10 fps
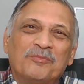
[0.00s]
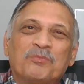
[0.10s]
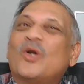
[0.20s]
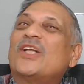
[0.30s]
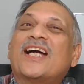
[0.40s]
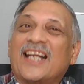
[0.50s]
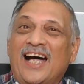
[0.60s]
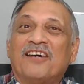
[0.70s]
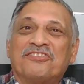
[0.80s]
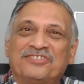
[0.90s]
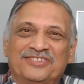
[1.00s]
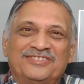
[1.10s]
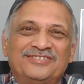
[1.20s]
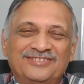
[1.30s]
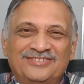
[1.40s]
plot a graph
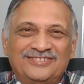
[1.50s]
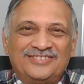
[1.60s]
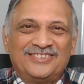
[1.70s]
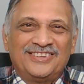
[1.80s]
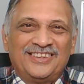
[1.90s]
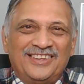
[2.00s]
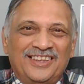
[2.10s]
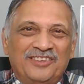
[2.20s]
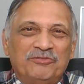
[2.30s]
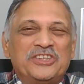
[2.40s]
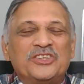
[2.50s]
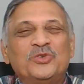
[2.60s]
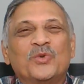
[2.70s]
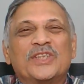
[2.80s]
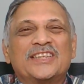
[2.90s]
which is
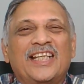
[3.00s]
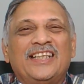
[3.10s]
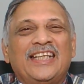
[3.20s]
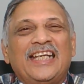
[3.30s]
known as an